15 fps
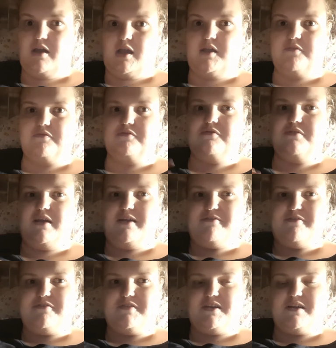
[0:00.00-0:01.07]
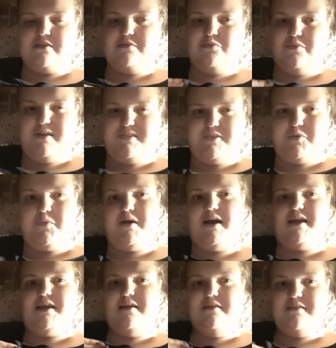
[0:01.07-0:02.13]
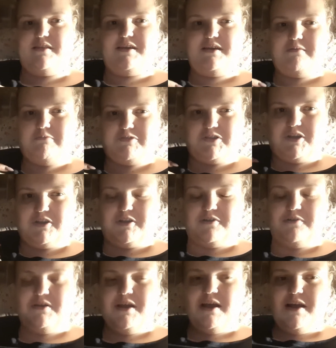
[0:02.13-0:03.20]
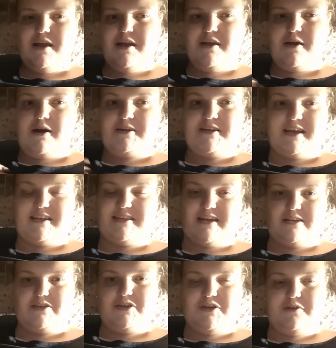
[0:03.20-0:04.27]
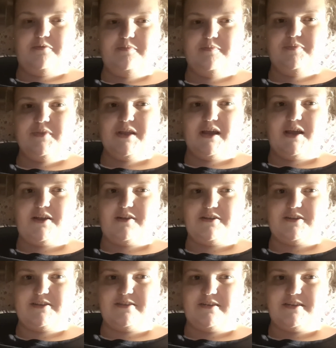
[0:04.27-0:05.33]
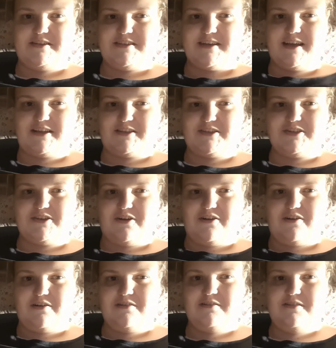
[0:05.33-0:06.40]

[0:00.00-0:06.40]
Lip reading: if everything went the way that it was going to, I'd get a tattoo. And I decided to get a star.